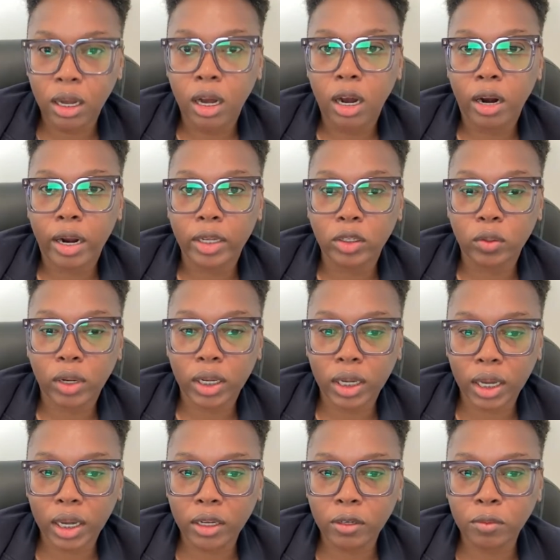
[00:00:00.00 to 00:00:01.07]
All right, so
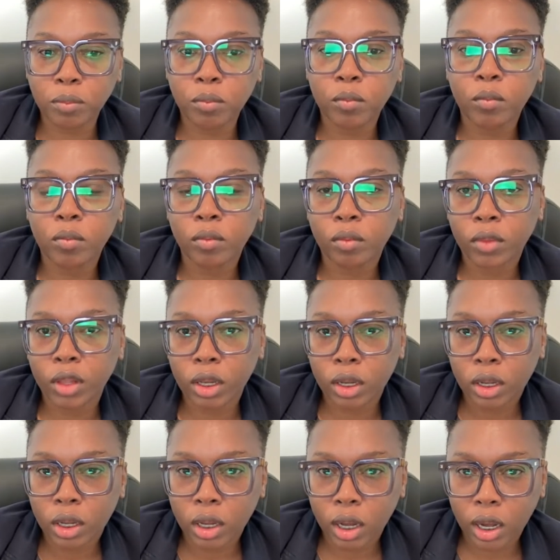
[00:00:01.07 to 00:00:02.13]
again,
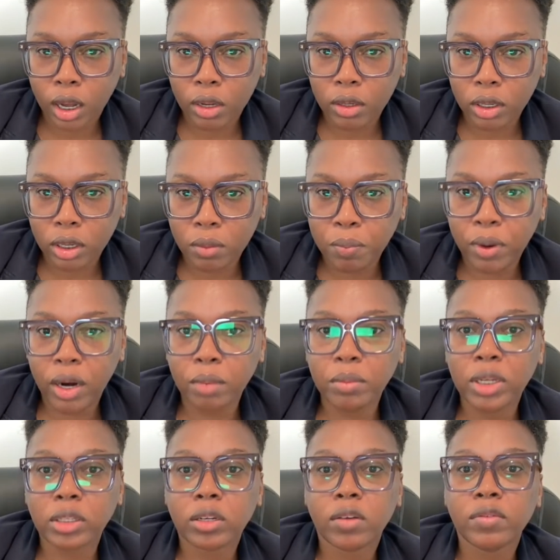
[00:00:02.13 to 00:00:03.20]
the
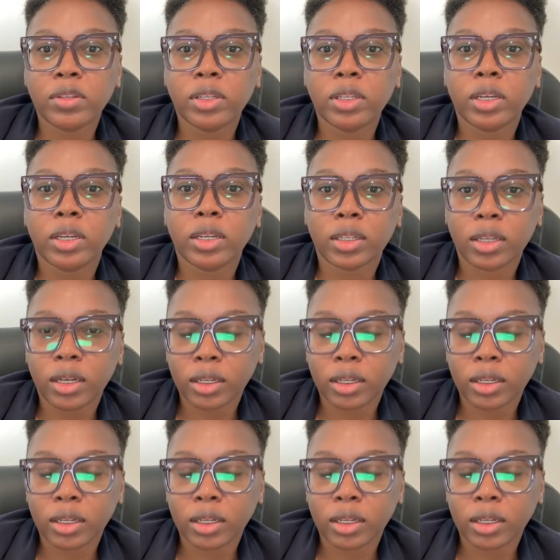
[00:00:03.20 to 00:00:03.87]
Department of State